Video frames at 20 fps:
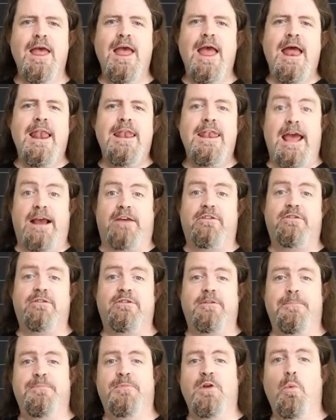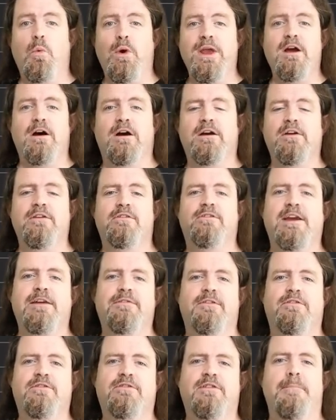Next, we are going to take
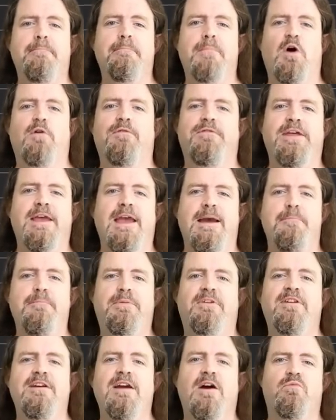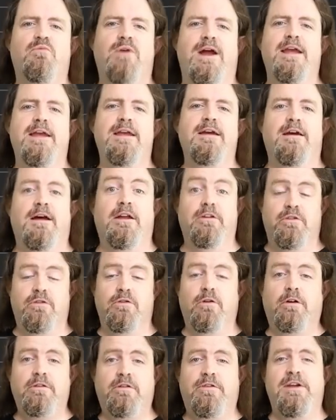the sum of the empty array and
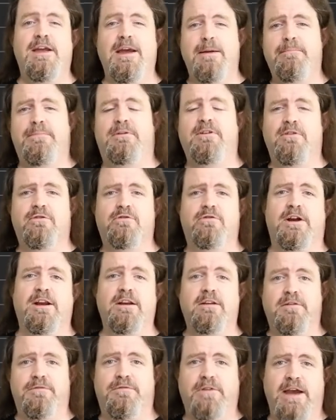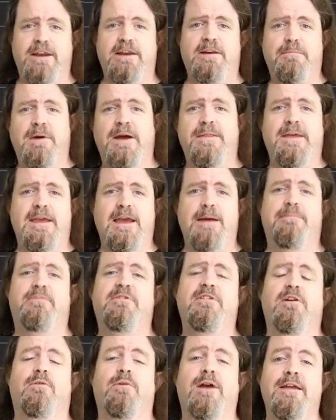not the empty string divided by the
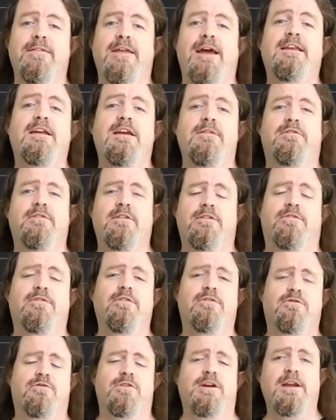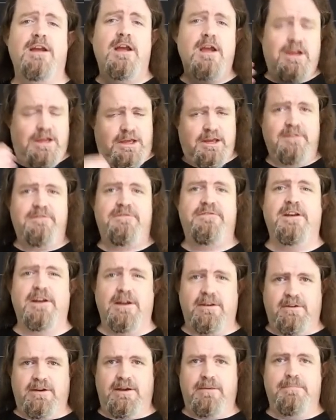empty array. That gives us the string
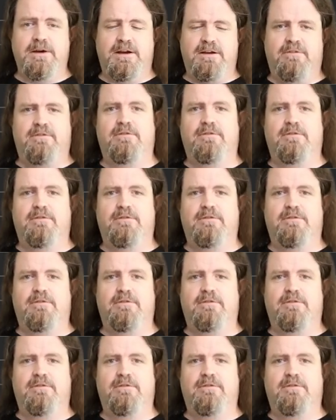infinity, because